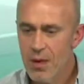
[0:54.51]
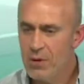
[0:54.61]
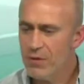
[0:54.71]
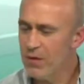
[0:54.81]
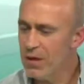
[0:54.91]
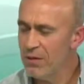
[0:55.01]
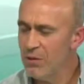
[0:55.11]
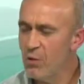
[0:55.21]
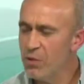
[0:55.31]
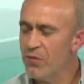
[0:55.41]
Yeah, I
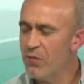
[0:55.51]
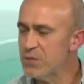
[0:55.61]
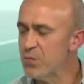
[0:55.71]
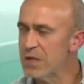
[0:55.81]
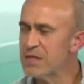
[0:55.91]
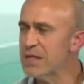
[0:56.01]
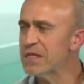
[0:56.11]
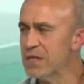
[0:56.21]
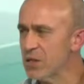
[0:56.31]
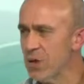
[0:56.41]
don't know whether Facebook is
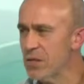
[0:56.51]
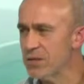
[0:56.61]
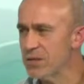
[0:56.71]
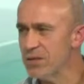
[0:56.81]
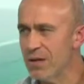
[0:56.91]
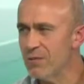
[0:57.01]
like cigarettes.